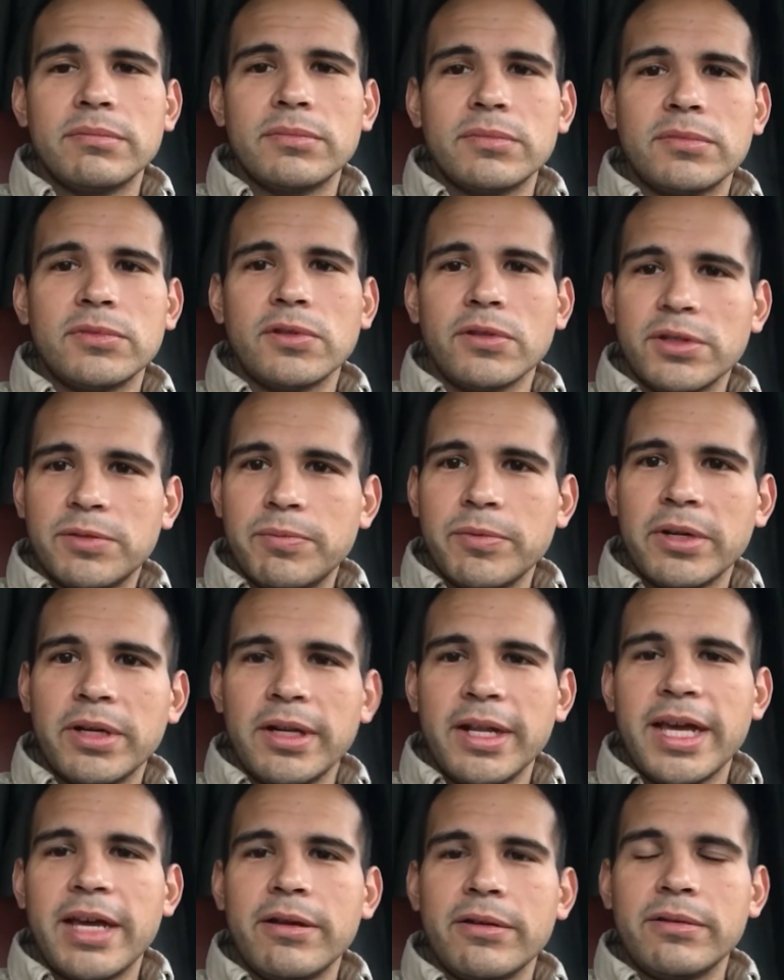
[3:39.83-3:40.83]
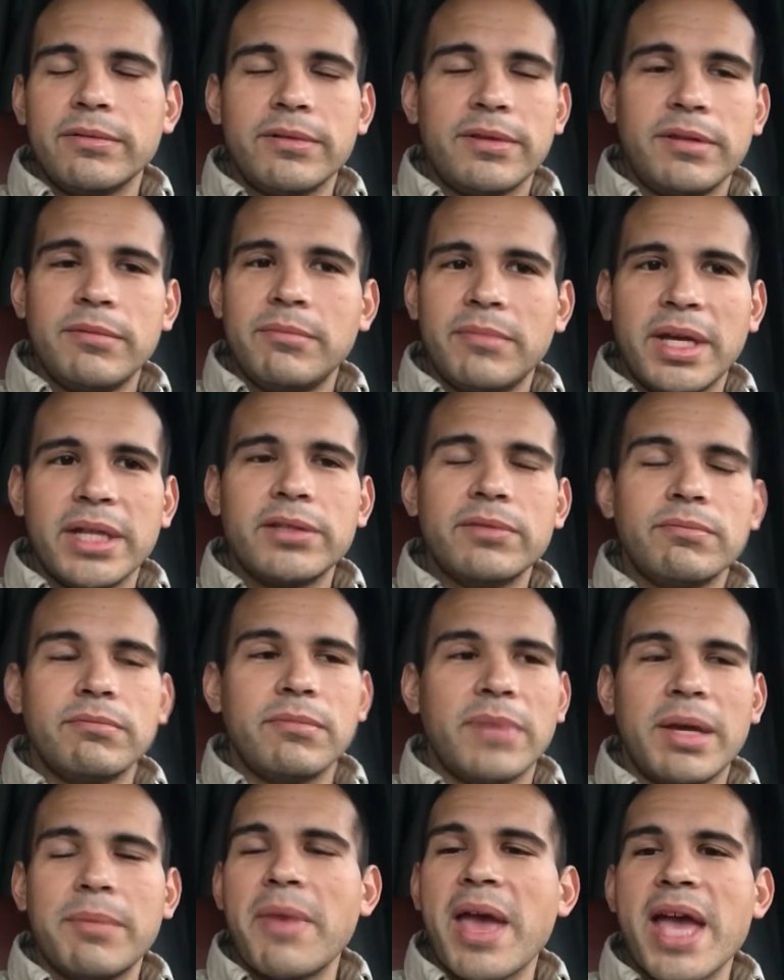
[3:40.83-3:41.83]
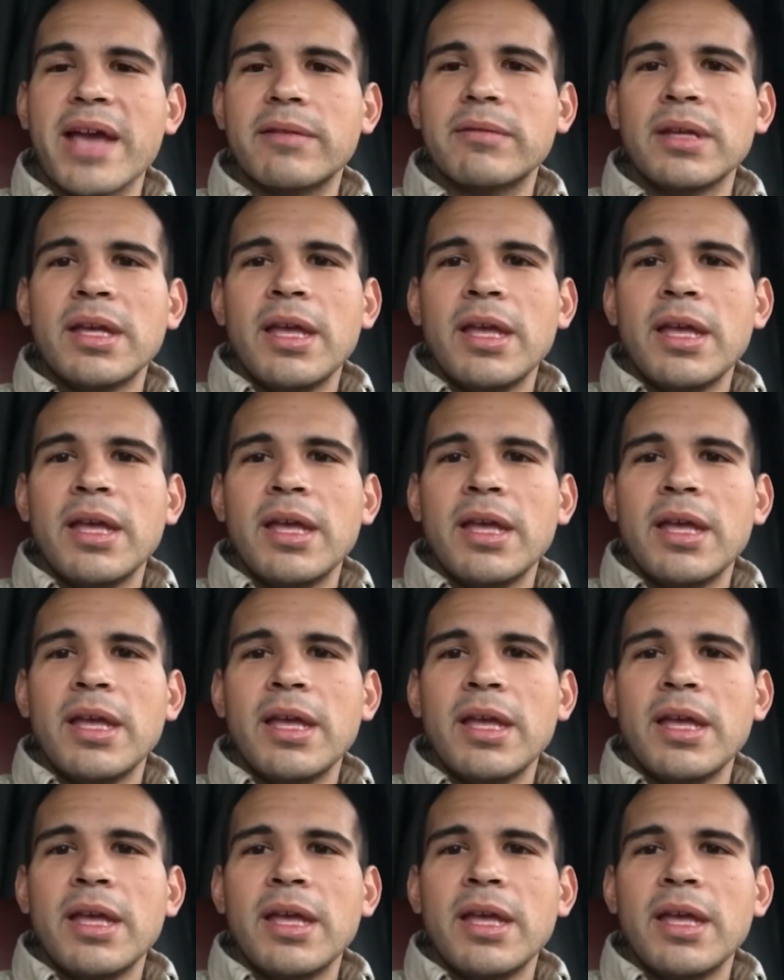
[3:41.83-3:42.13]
I'm sure it's pretty louder than my Mac,